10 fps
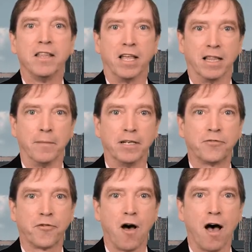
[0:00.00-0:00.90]
that limits
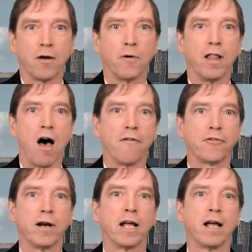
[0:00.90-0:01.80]
fraud while
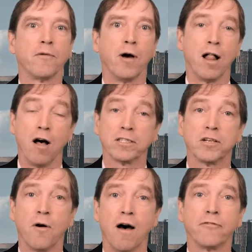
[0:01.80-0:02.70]

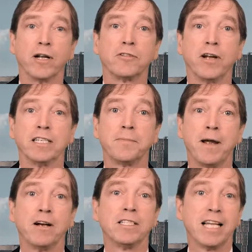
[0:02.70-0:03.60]
also offering
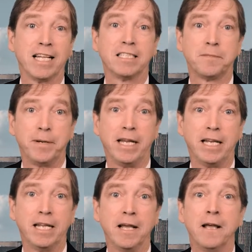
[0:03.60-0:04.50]
transparency and
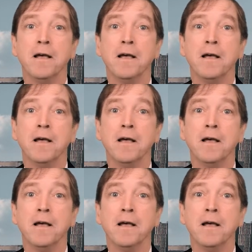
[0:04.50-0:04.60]
speed.